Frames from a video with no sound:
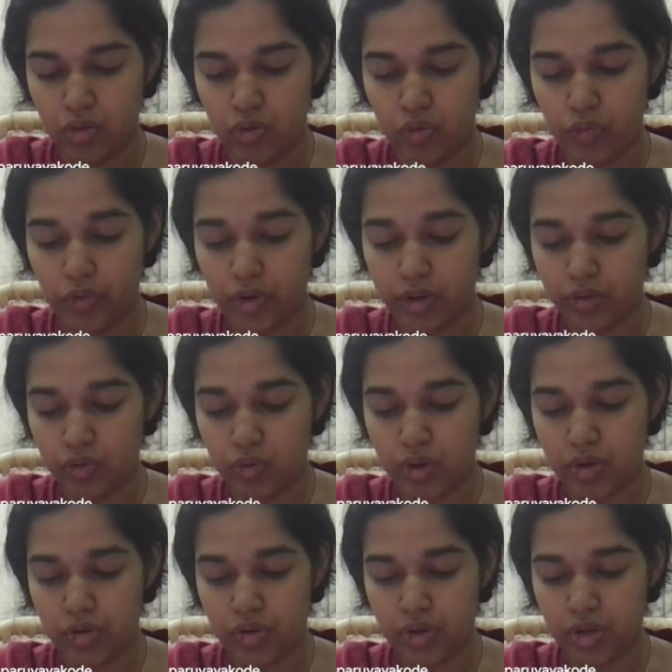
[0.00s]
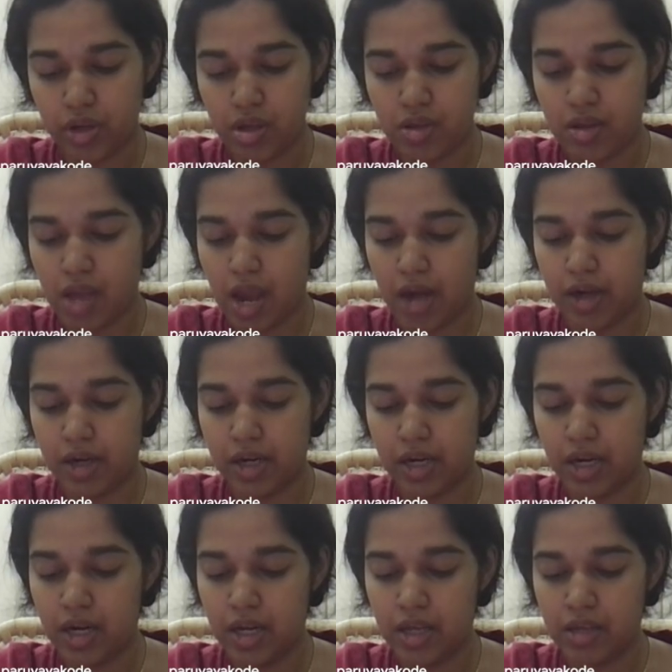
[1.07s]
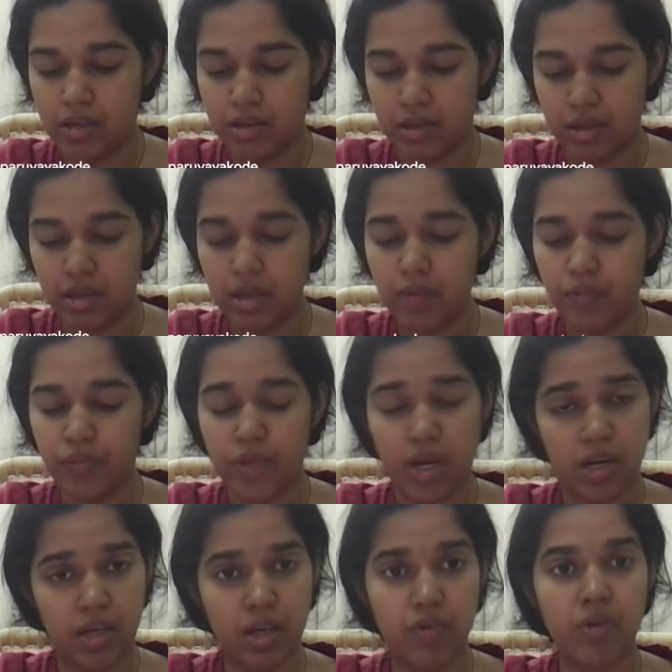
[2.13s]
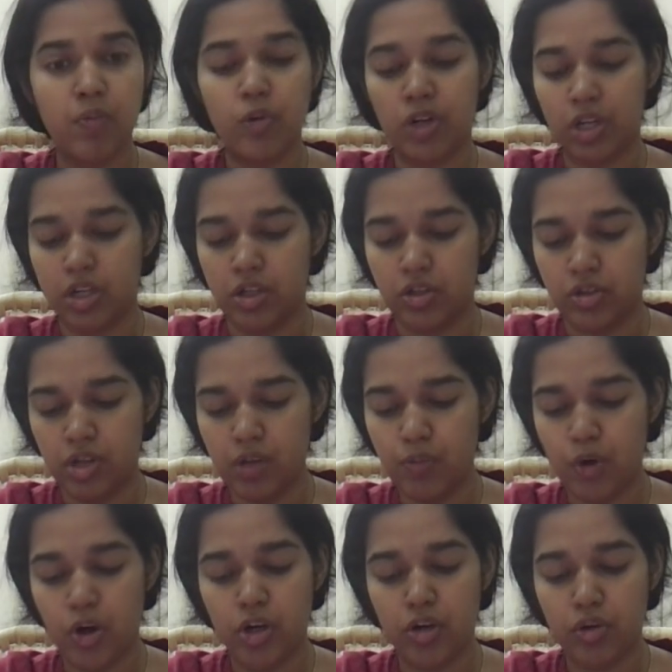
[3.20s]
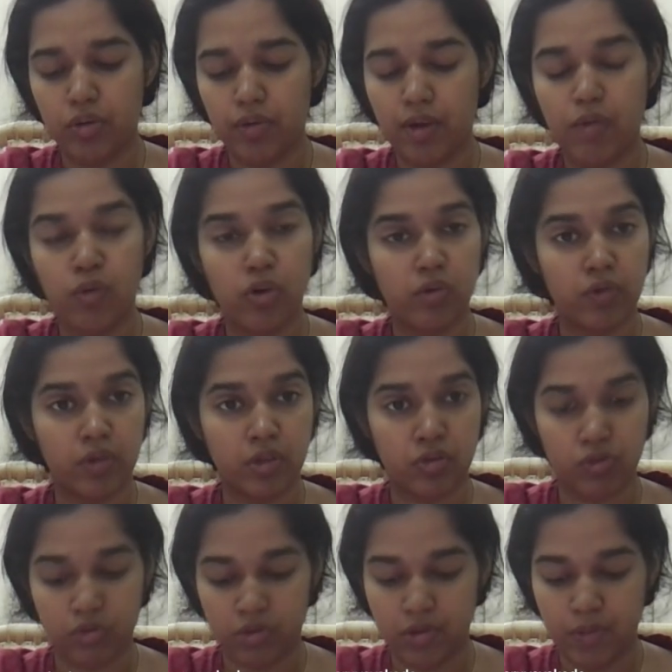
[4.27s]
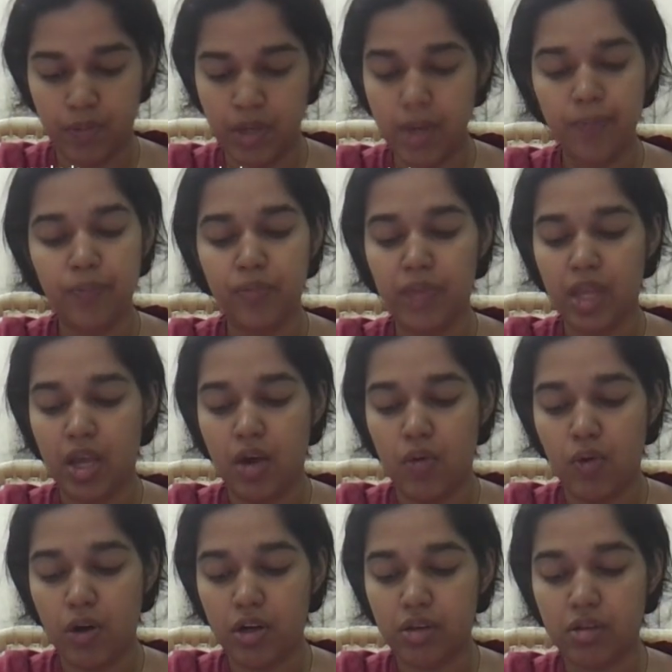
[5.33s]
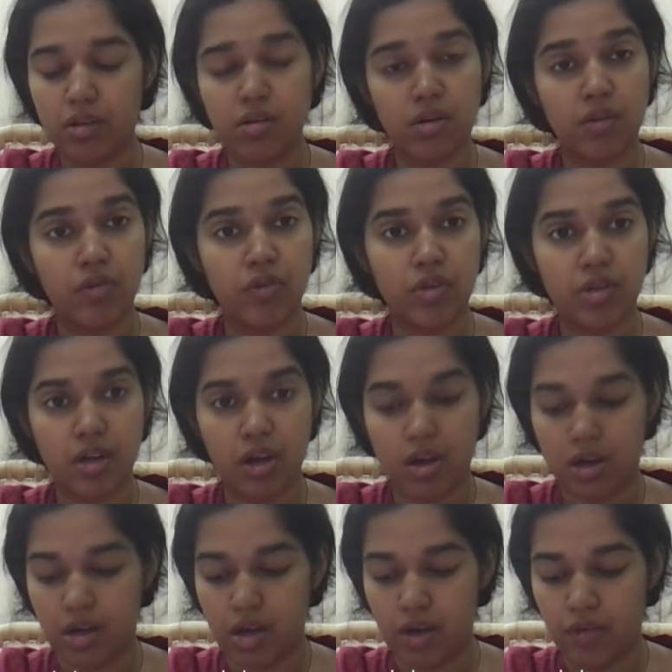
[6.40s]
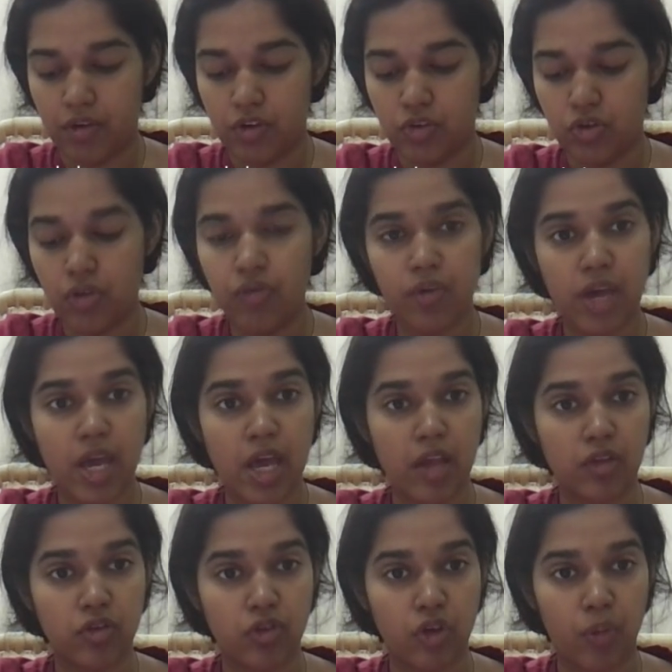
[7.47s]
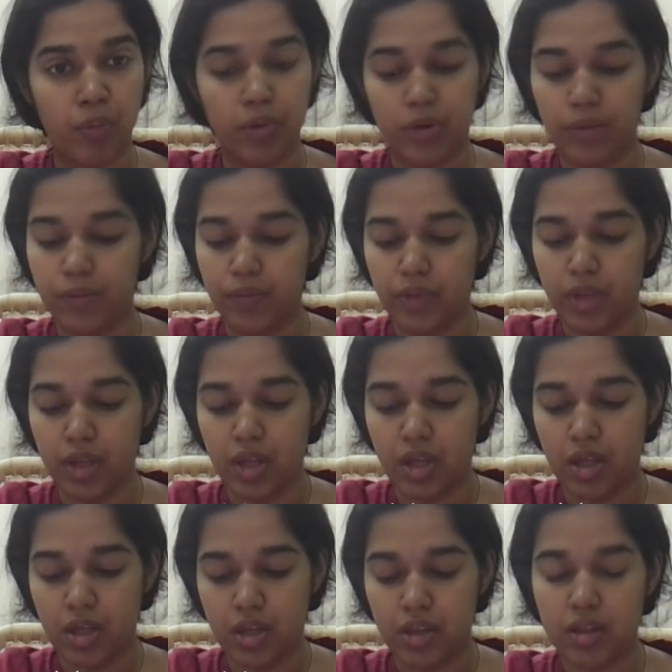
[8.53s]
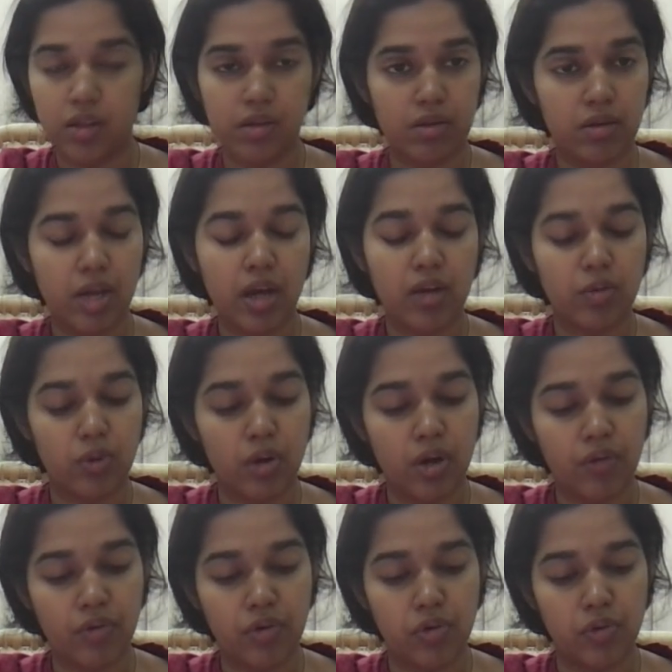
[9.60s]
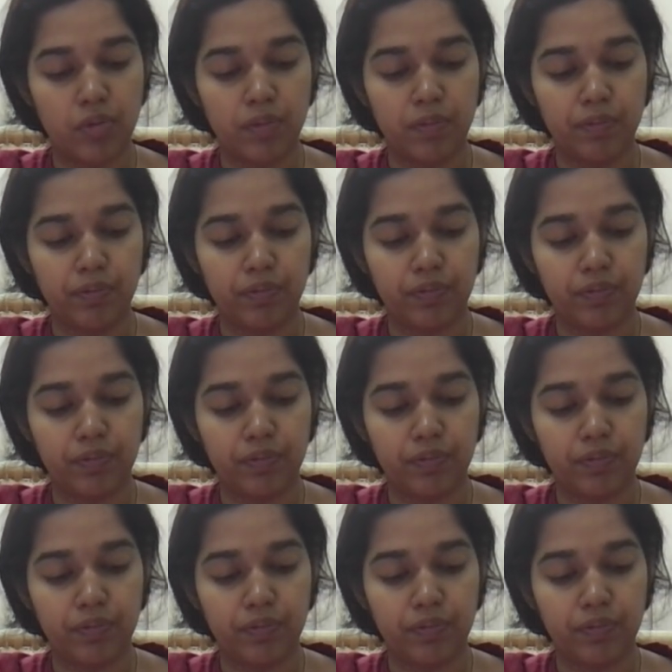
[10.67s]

So first question is at EDC at a given potential 0.25 volt per CP, what is the surface coverage of A adsorbed? That is what you have to do.